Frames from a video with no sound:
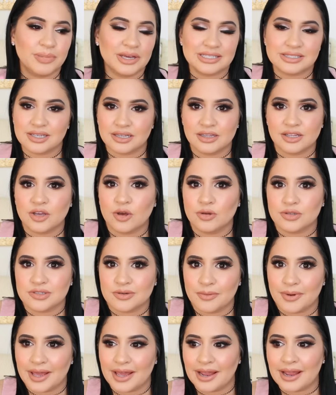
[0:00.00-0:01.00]
basically goes
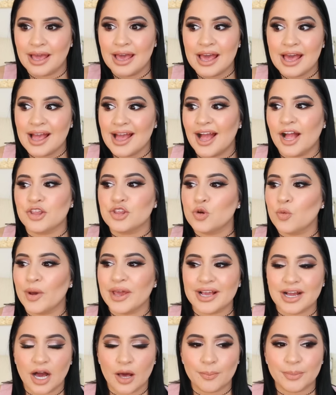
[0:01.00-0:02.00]
away and you
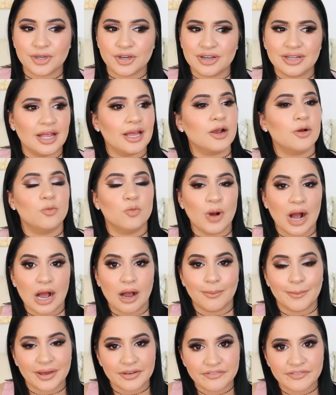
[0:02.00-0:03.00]
wake up and you're like,
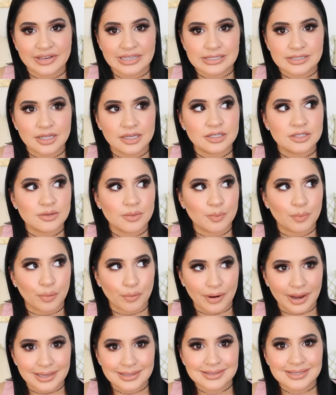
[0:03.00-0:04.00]
wow, my face looks
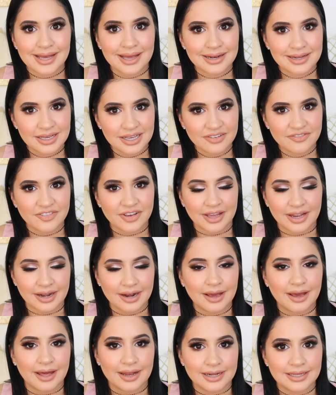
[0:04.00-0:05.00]
bright and
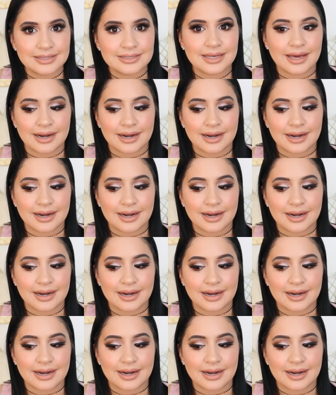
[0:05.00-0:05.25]
even and it's